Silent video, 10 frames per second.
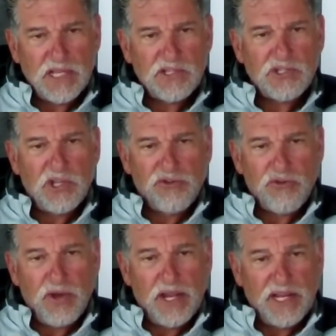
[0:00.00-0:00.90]
has
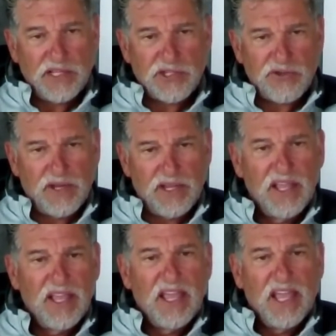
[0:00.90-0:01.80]
such great history.
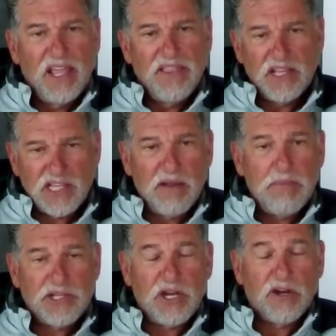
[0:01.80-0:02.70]
There's going to
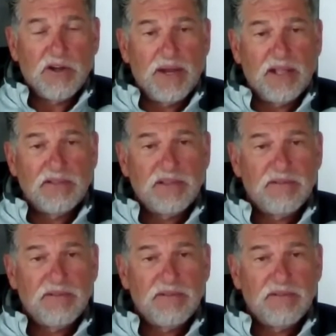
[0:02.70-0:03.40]
be a turnaround.